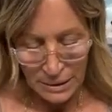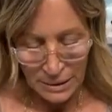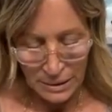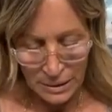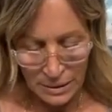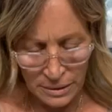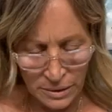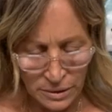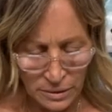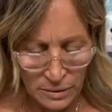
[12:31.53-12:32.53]
And
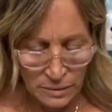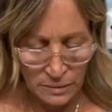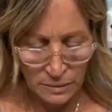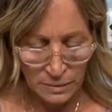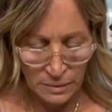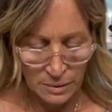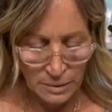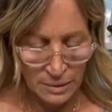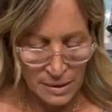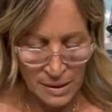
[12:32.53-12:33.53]

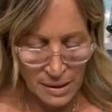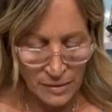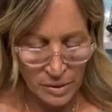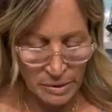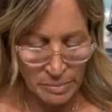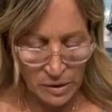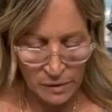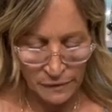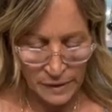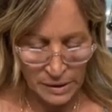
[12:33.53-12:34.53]
it doesn't have to be
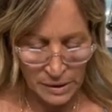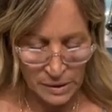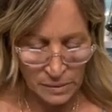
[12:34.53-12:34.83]
perfect.